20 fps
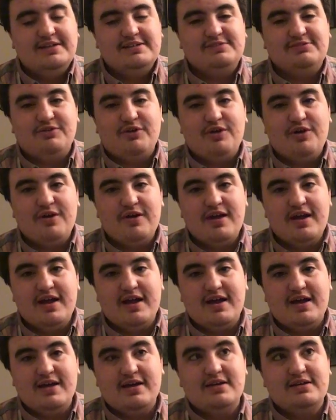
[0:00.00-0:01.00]
as far
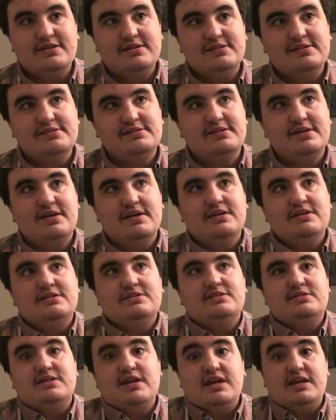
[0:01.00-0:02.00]
as
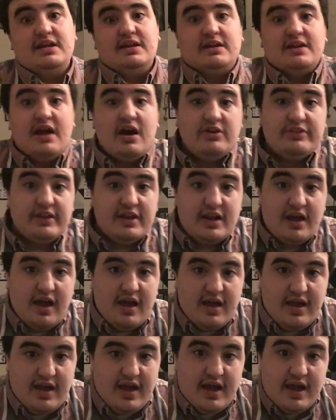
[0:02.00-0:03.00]
dating now that
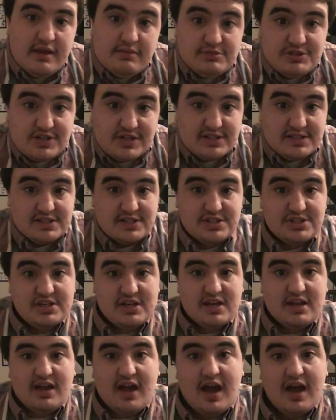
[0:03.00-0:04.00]
I am
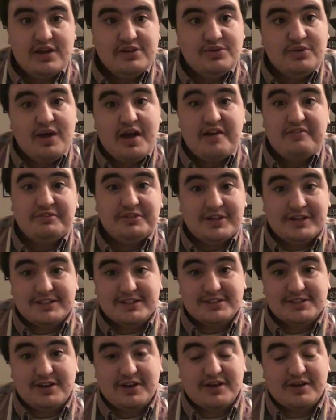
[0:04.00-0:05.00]
transitioning, I don't have a lot
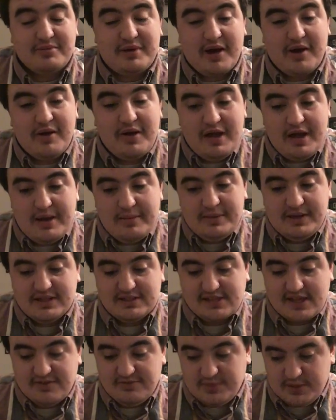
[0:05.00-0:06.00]
to talk about
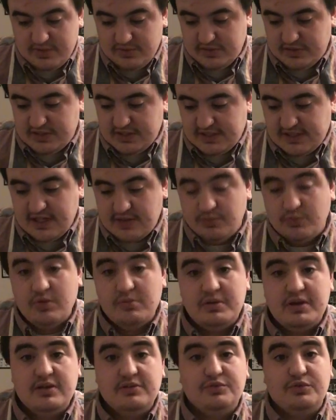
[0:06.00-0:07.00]
because I've been with the same
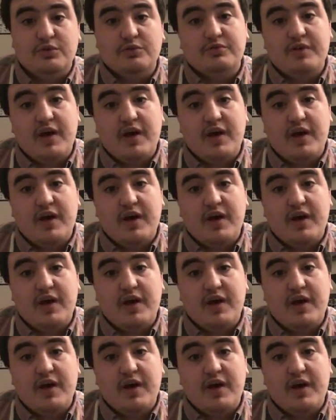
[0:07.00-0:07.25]
woman for